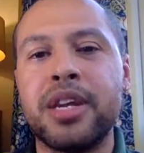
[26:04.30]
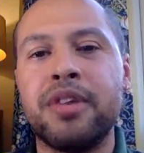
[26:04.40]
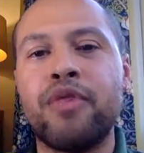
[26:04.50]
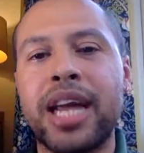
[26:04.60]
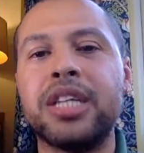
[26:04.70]

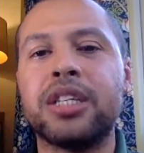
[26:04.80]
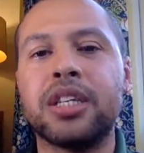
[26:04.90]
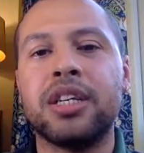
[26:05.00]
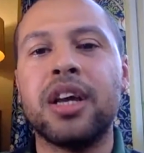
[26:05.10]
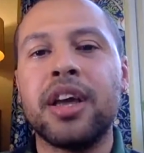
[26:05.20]

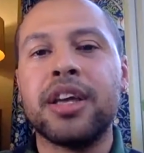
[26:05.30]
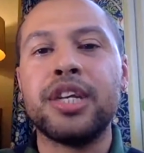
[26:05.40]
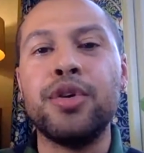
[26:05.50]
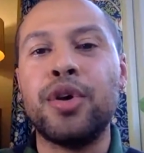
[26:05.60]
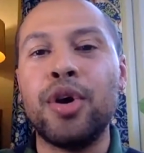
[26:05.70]
narration,
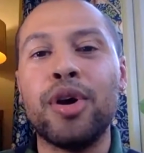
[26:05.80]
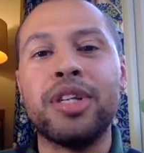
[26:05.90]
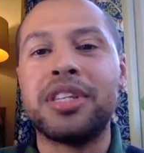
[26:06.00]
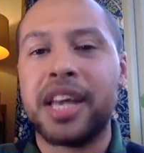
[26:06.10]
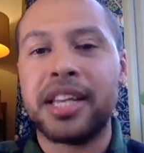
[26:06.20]
you could
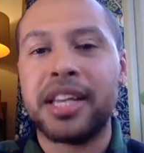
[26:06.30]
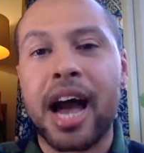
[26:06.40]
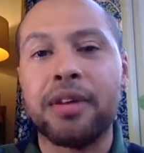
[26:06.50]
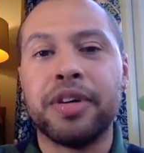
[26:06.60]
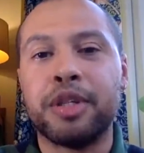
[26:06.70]
set it
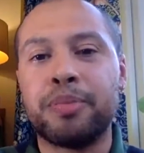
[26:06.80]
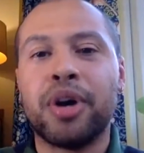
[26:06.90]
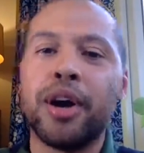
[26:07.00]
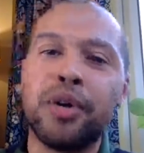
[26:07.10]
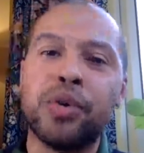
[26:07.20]
out as
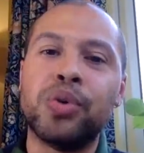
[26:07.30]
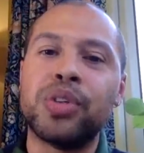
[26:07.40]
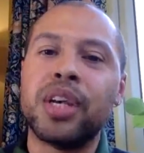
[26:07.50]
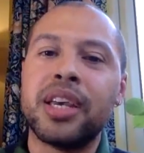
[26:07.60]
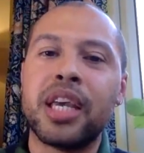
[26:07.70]
prose
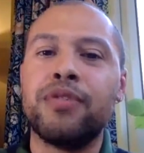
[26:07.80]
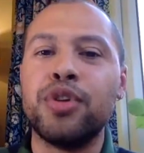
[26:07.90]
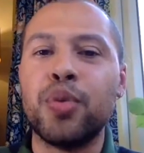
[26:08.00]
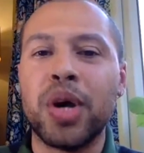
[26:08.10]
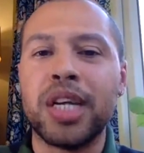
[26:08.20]
if
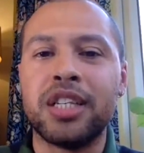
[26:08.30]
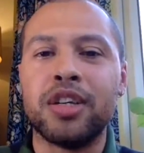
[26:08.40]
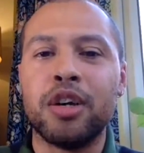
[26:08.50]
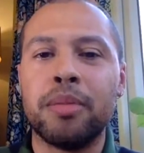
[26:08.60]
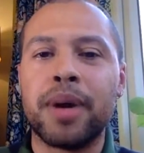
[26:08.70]
you wanted
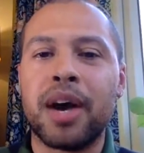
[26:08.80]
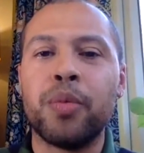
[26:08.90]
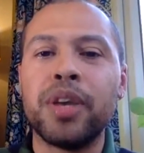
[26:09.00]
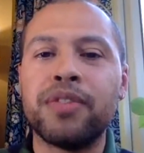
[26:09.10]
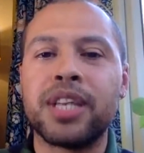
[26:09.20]
to, but
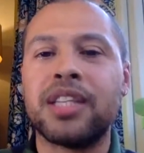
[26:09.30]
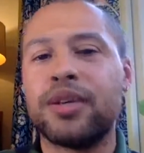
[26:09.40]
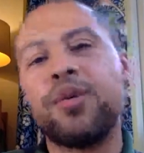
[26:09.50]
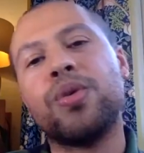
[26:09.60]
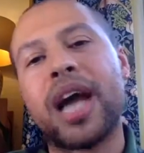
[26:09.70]
we've set it
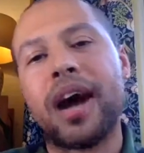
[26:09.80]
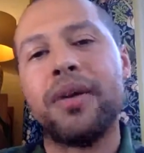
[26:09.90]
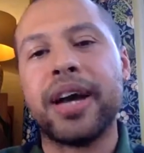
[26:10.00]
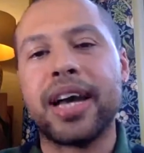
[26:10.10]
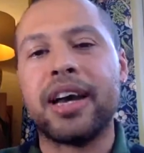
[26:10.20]
all
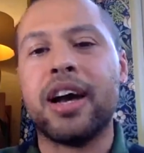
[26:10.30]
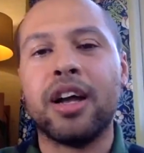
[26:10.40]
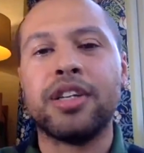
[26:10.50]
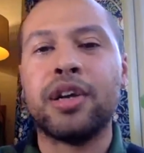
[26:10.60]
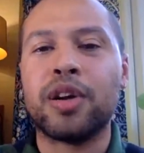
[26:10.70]
out
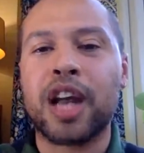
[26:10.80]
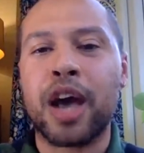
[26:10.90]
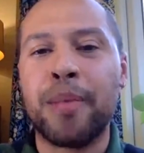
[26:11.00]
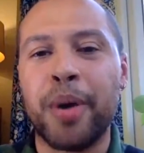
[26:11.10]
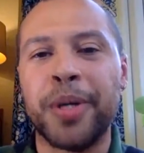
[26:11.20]
to look
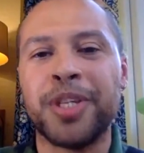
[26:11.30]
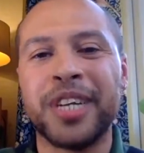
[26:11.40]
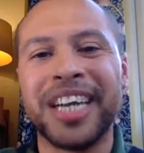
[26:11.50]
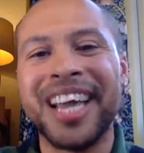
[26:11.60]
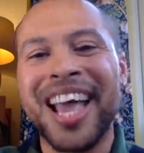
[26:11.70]
like
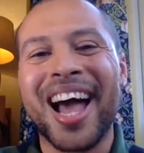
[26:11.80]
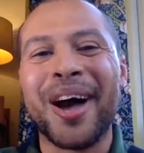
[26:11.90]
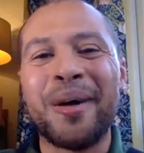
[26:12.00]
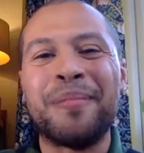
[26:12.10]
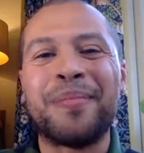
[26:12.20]
poetry.
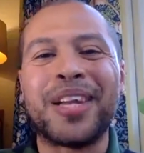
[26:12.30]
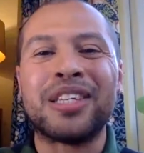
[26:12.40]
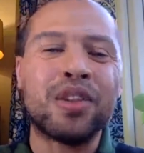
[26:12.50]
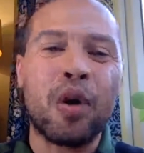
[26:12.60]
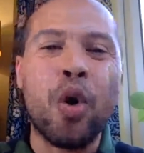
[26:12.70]
But
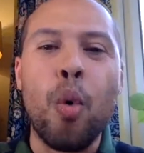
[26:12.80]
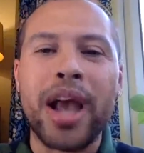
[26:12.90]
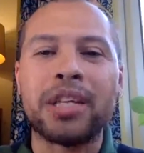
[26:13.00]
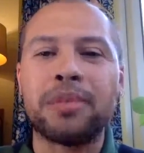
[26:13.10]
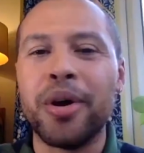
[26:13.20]
it's not
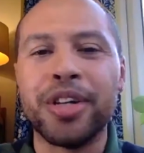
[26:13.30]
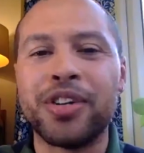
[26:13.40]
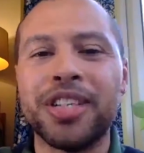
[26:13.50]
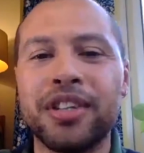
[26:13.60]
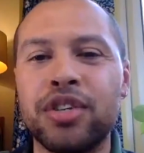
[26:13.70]
always poetry
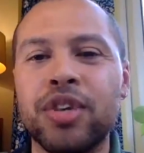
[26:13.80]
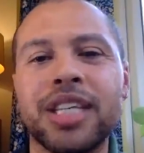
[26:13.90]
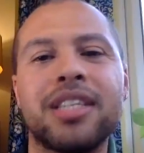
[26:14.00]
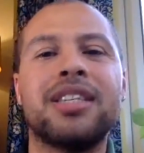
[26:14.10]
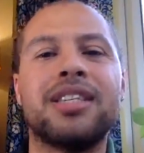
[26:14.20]
in the
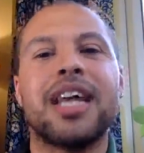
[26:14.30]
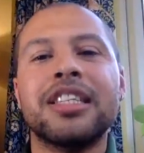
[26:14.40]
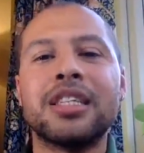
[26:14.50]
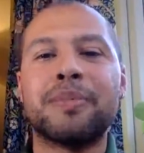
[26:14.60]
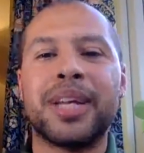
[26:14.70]
strictest
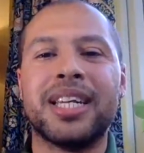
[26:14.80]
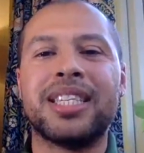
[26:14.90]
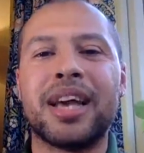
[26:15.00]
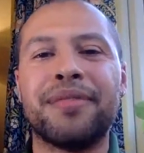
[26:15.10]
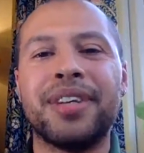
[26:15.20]
sense, but it's
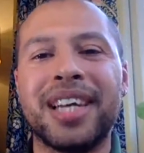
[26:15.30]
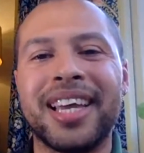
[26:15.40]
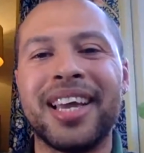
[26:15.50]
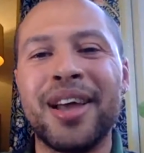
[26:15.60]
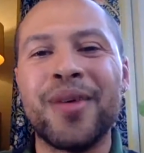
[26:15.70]

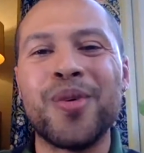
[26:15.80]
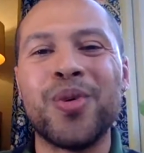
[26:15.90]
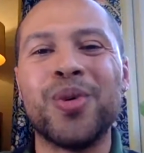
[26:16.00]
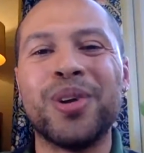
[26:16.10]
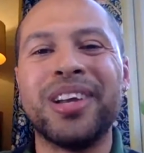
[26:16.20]
definitely
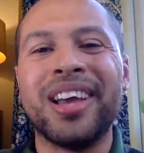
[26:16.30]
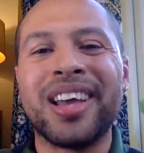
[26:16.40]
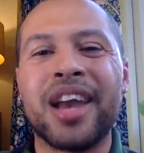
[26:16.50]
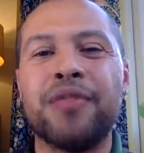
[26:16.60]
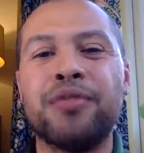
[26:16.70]
all
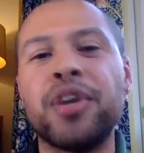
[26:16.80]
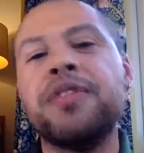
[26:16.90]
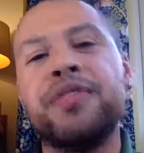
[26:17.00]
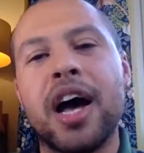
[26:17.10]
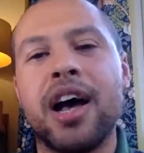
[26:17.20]
kind of free
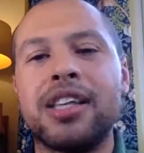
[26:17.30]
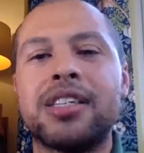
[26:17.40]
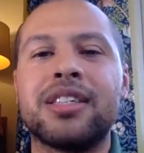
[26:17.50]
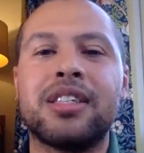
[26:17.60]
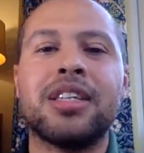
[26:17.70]

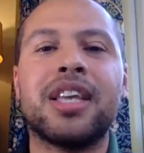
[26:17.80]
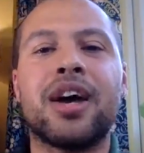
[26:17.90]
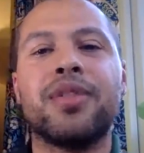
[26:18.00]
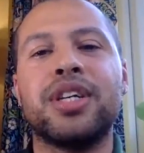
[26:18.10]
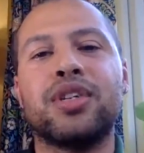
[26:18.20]
verse to
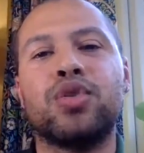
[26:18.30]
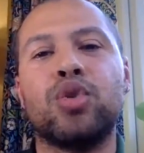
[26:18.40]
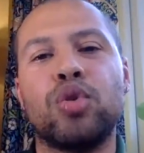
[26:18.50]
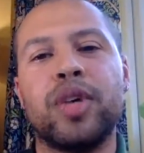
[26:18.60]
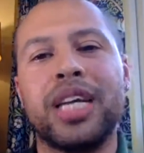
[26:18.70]
tell this
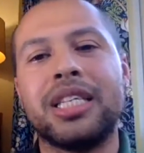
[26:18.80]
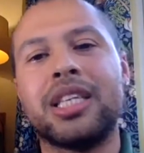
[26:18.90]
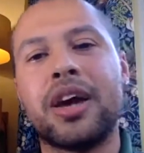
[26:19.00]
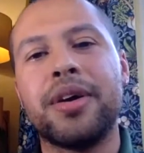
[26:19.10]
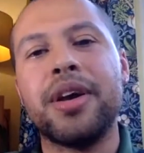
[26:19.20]
story.
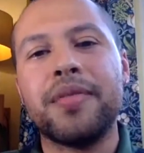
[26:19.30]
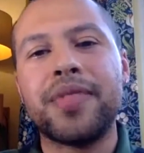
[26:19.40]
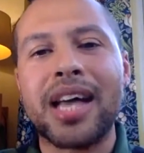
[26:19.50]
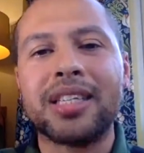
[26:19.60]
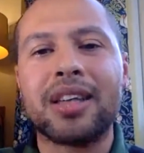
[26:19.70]
So
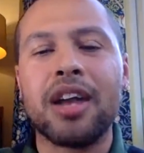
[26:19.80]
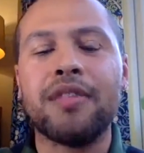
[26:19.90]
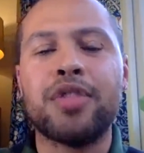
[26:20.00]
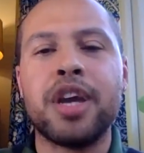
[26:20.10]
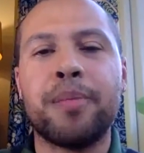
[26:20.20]
that's kind
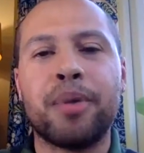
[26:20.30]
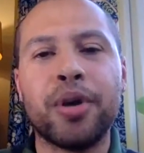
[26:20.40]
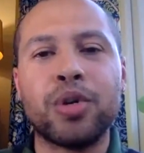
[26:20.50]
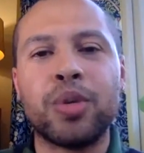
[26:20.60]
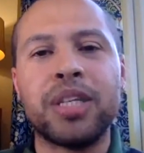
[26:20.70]
of the
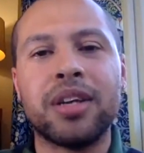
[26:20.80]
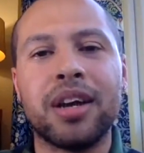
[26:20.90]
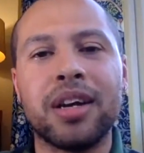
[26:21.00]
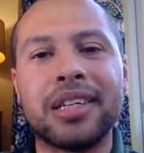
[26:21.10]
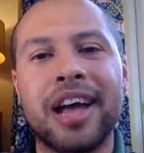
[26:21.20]
approach we
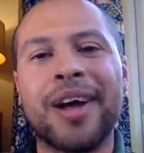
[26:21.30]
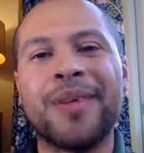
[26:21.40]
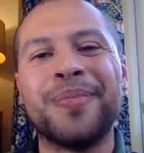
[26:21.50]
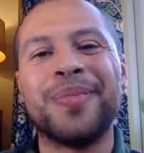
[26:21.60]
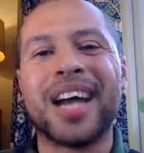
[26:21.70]
took.
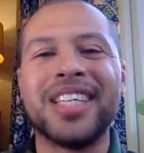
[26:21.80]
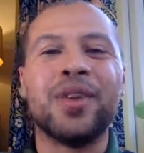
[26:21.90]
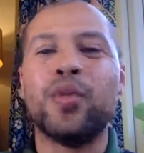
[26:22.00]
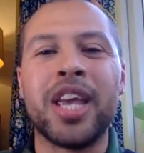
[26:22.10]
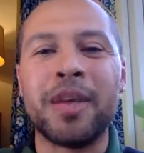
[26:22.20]
I say
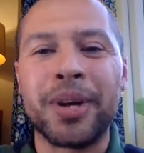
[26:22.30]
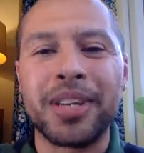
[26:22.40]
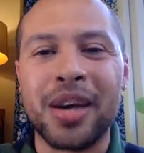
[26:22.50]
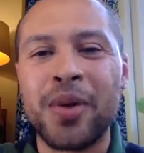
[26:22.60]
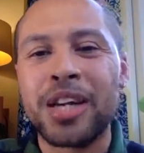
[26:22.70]
we because
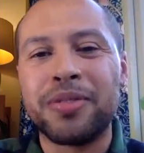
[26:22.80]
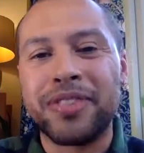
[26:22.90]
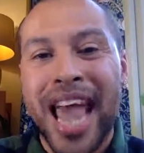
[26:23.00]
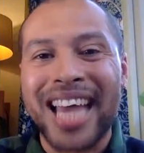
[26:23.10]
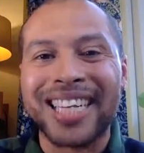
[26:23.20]
I worked with
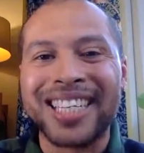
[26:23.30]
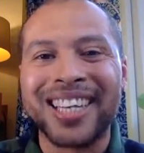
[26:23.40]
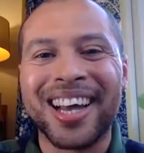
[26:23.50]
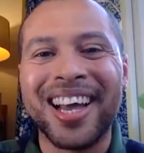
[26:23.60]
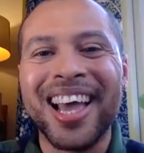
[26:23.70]
an
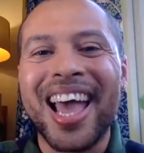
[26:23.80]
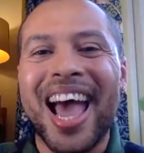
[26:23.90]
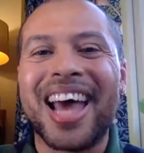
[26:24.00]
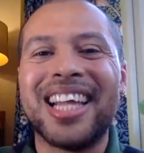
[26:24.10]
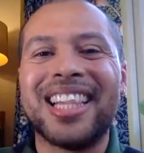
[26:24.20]
editor,
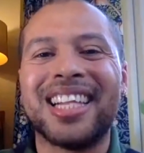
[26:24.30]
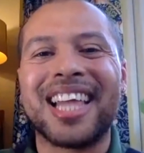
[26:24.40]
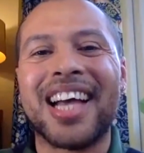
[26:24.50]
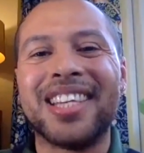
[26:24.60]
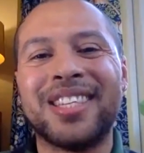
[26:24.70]
and I think
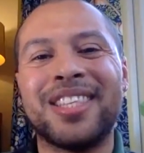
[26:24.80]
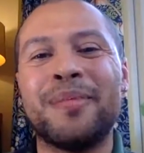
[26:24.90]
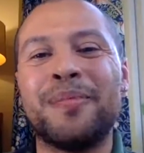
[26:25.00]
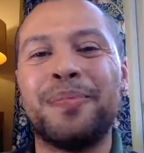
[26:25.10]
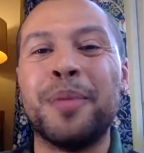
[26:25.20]
that's
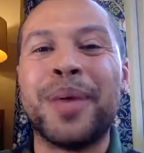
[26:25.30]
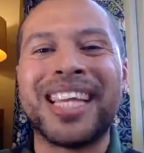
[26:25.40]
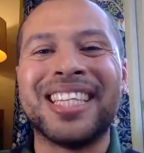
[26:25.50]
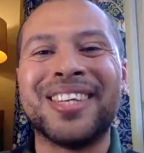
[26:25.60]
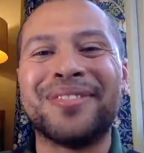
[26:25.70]
the
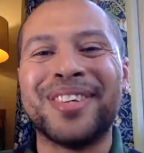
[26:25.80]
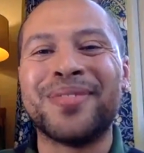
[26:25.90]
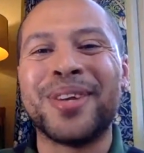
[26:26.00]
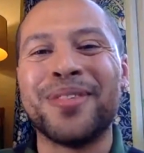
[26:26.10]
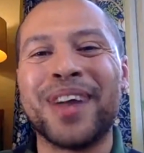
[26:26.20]
biggest difference.
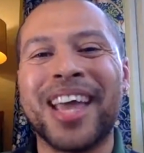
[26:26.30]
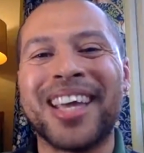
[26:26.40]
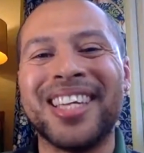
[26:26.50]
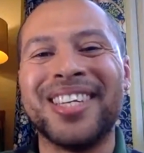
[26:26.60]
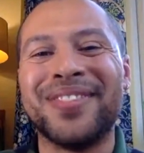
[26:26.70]
When you're writing
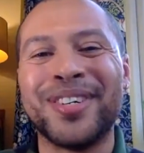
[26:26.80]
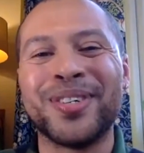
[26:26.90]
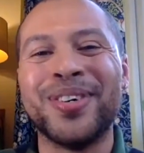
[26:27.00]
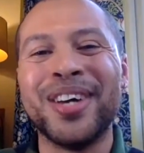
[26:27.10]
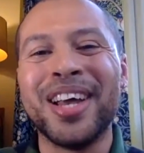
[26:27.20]
an individual